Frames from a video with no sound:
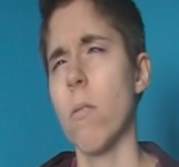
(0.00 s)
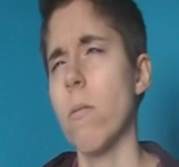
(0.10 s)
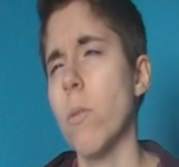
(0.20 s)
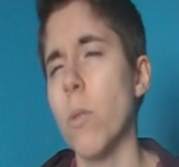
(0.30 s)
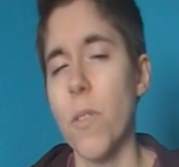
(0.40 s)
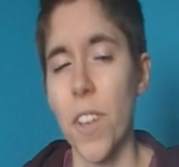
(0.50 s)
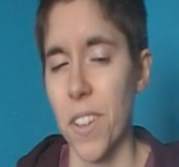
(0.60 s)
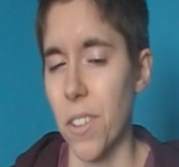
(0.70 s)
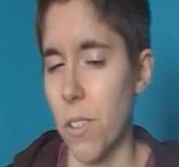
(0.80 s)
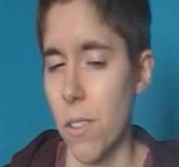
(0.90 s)
sort of
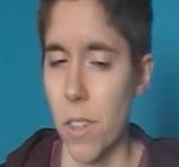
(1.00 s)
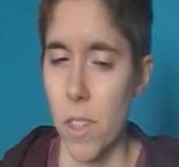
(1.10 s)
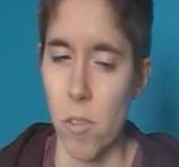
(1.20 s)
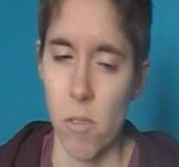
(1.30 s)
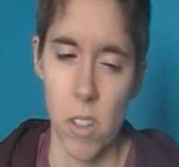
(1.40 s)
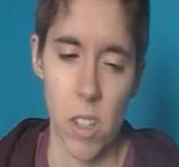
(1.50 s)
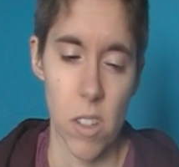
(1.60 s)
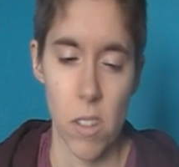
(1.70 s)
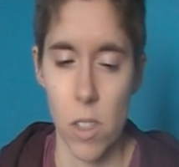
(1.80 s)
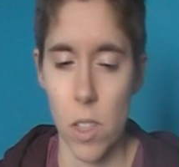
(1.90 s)
thing, because
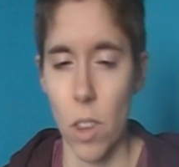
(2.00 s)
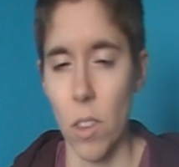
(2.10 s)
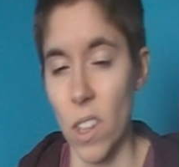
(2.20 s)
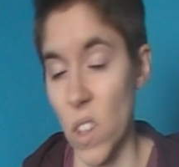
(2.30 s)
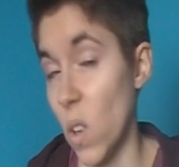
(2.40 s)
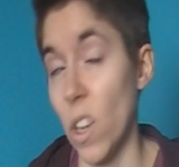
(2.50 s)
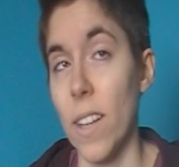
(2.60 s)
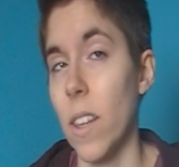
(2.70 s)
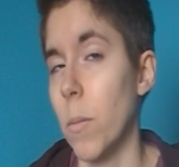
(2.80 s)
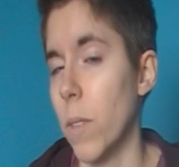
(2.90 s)
that's not like them.